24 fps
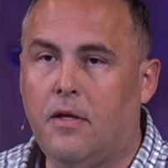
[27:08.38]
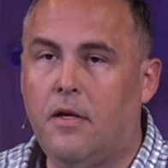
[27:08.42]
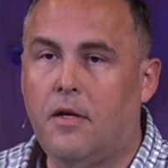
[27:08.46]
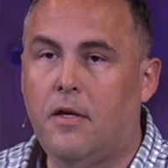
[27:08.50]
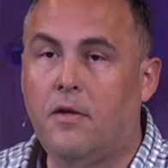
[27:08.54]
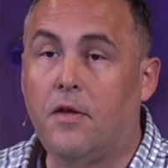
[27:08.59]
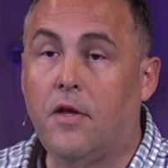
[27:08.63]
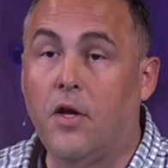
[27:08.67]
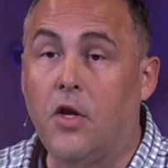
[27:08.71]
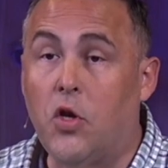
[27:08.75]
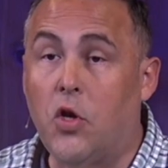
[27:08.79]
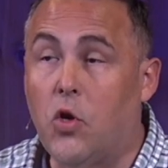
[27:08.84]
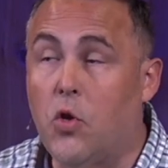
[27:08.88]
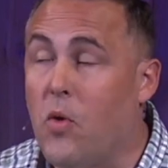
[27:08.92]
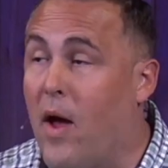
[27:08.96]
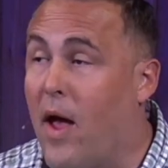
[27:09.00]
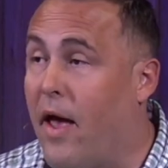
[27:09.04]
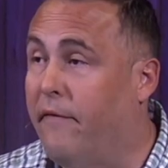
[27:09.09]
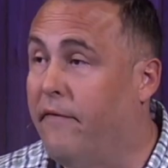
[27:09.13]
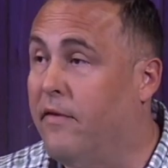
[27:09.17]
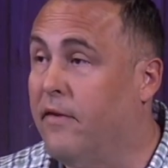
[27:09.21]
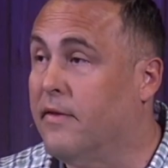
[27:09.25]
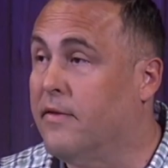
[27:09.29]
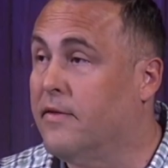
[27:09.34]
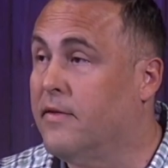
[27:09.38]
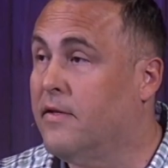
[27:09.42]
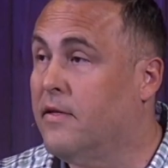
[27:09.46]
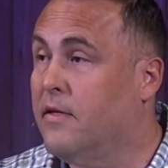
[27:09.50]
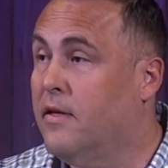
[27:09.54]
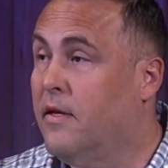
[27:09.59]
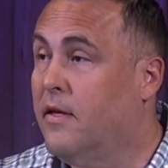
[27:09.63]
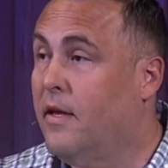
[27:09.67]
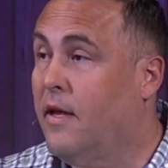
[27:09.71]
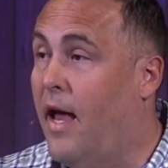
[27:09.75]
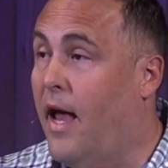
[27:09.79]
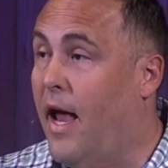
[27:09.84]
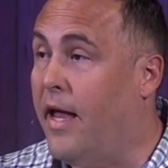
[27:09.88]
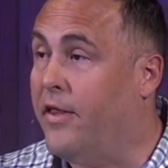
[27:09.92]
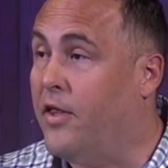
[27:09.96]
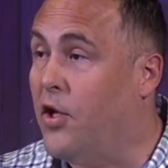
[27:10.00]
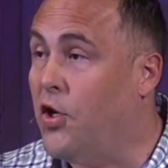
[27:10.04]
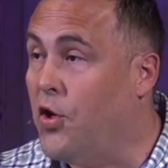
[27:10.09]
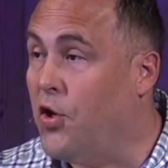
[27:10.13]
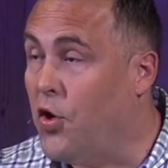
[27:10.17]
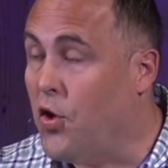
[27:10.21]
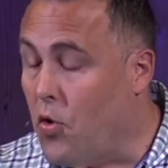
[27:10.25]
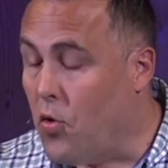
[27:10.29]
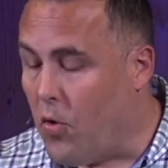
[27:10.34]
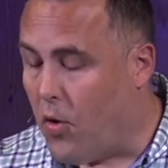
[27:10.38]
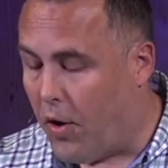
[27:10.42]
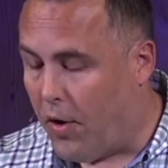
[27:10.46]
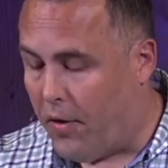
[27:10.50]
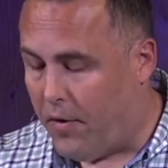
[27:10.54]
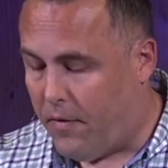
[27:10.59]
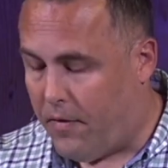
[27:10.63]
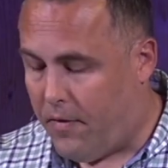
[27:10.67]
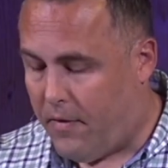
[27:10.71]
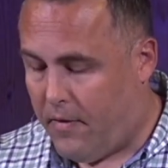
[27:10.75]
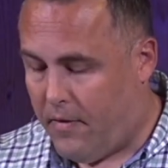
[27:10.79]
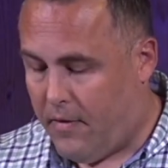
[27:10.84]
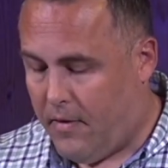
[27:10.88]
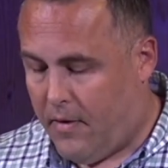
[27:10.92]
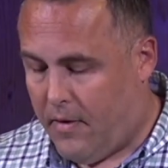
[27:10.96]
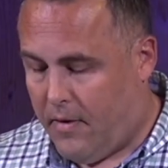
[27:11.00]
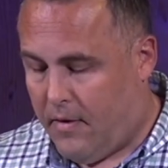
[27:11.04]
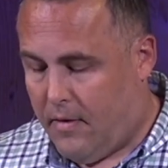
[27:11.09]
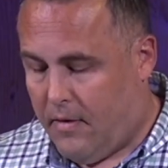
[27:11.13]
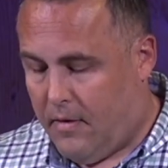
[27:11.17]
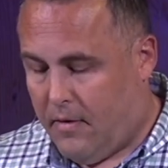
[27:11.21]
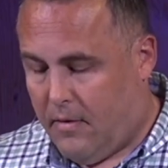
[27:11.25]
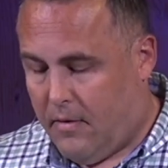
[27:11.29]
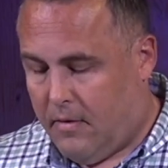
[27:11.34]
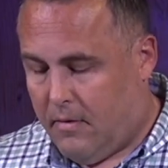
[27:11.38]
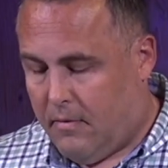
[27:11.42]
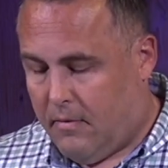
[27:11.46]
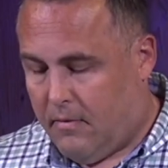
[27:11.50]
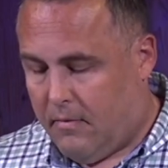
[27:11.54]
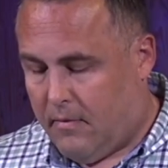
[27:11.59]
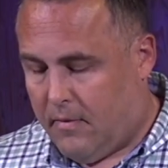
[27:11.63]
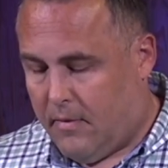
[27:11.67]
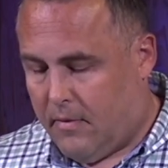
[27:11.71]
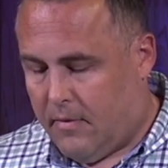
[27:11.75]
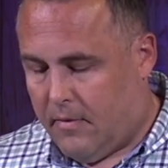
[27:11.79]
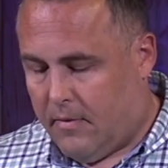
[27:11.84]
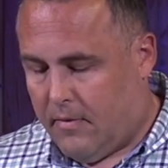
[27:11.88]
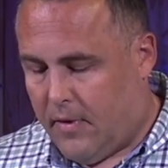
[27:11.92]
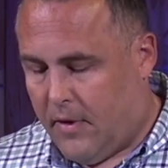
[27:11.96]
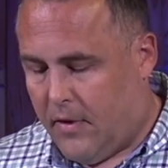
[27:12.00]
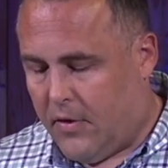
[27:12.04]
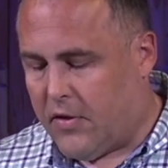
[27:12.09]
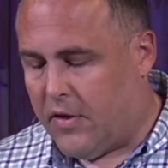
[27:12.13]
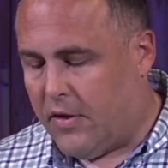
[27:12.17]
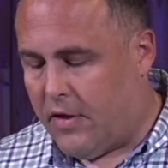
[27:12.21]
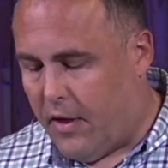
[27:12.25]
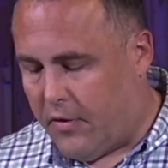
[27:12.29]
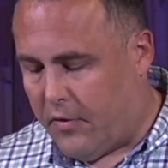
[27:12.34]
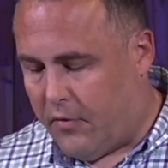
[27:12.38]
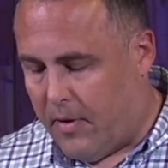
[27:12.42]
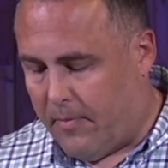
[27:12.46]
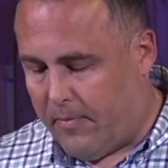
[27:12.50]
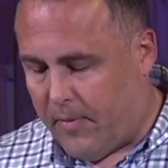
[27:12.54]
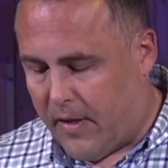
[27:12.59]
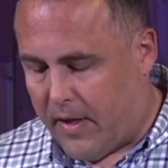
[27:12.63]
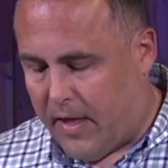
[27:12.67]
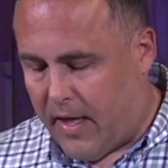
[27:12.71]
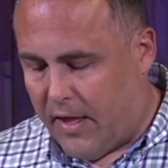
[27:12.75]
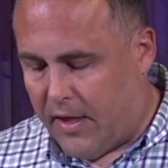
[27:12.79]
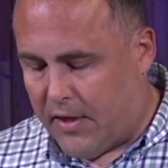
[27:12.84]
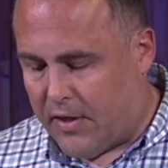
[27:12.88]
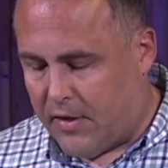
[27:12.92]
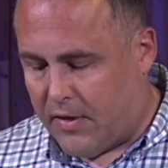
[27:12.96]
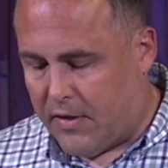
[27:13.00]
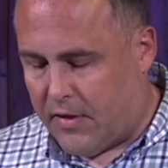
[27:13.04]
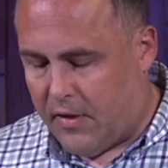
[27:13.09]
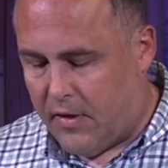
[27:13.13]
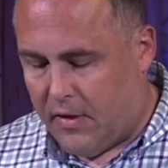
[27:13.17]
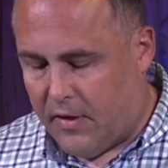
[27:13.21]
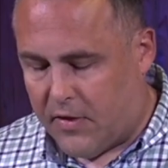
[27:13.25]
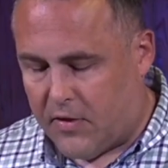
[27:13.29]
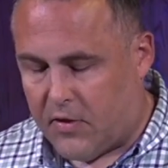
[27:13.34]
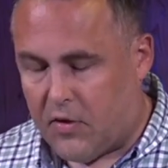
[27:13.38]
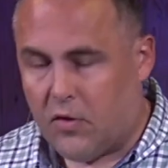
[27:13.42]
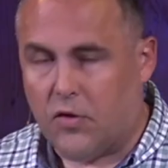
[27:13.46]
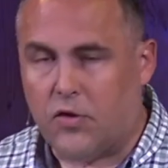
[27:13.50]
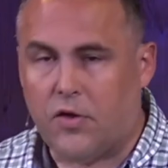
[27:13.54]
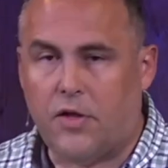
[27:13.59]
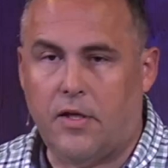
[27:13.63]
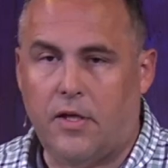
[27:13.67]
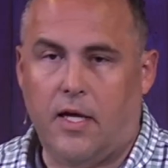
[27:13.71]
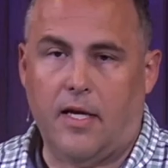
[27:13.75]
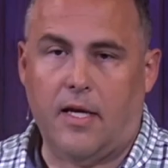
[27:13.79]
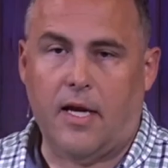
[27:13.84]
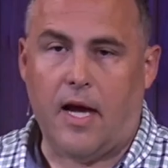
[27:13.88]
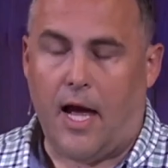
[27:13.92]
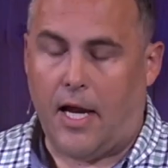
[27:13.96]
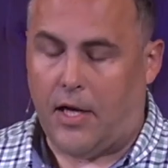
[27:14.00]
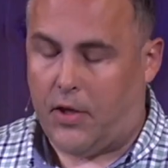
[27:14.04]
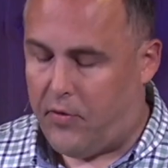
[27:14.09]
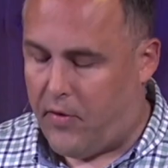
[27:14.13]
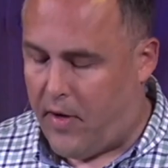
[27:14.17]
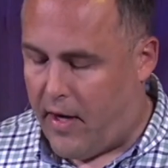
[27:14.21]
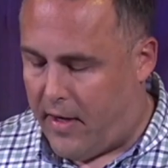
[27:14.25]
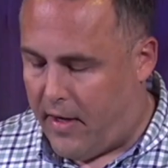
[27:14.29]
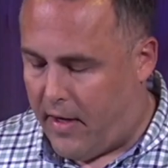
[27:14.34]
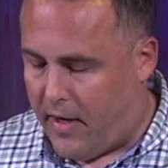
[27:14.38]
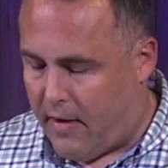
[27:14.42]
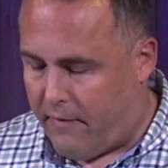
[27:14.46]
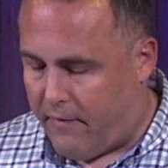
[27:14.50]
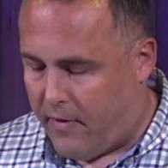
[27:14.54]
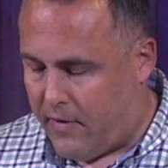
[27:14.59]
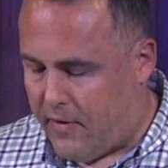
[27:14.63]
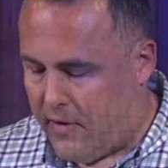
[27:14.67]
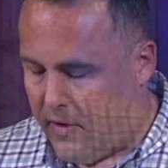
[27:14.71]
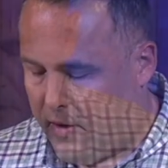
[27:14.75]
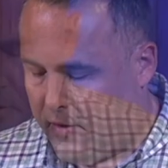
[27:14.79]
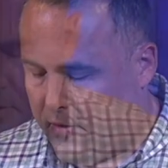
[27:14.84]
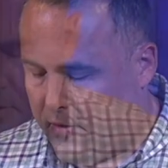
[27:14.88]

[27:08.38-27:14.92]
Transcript: the new heavens and the new earth. Here's another implication to the assertion that God created everything.